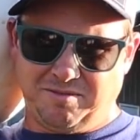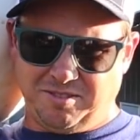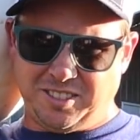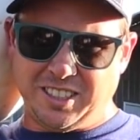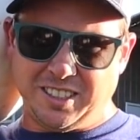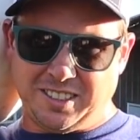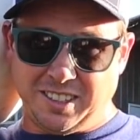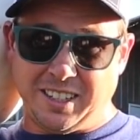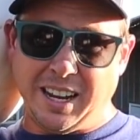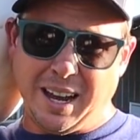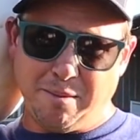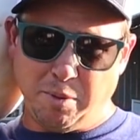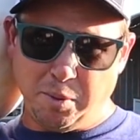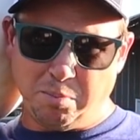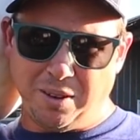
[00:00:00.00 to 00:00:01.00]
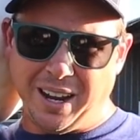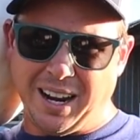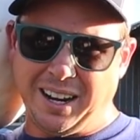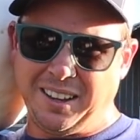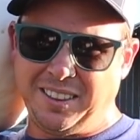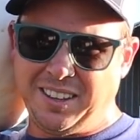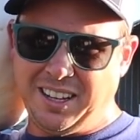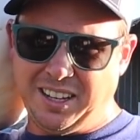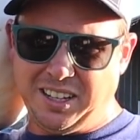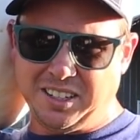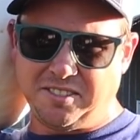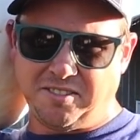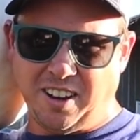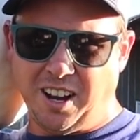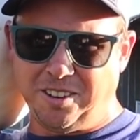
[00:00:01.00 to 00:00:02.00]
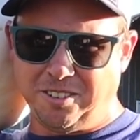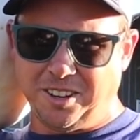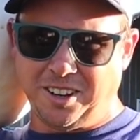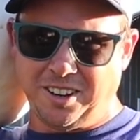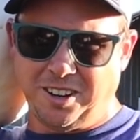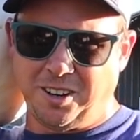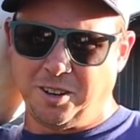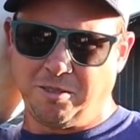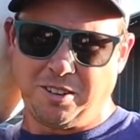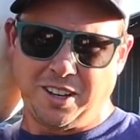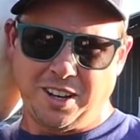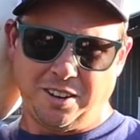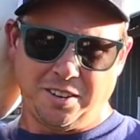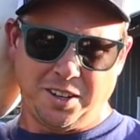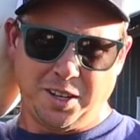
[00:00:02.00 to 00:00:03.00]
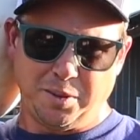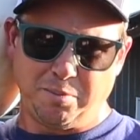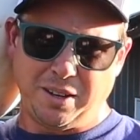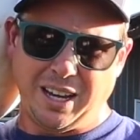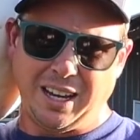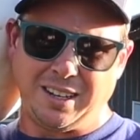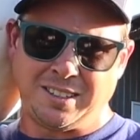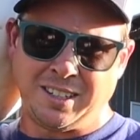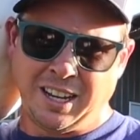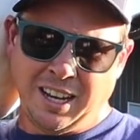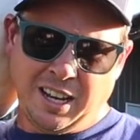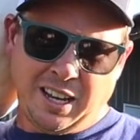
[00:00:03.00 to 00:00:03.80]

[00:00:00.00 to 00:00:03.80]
Since the time we planted these, following along with all the updates,